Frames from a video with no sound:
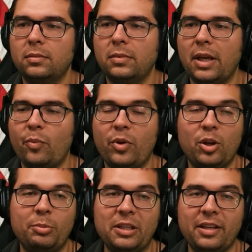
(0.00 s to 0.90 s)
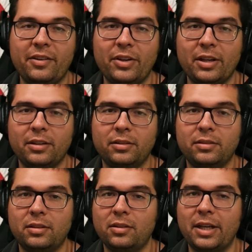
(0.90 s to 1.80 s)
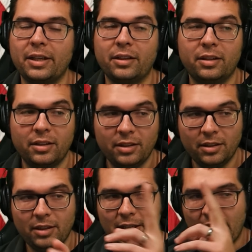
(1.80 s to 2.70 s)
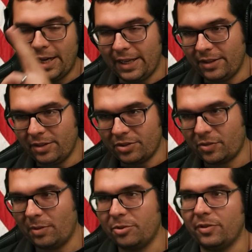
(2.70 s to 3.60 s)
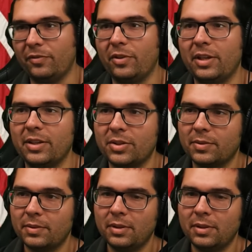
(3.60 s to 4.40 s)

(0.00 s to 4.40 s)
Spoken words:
I will be leaving the link in the description for this.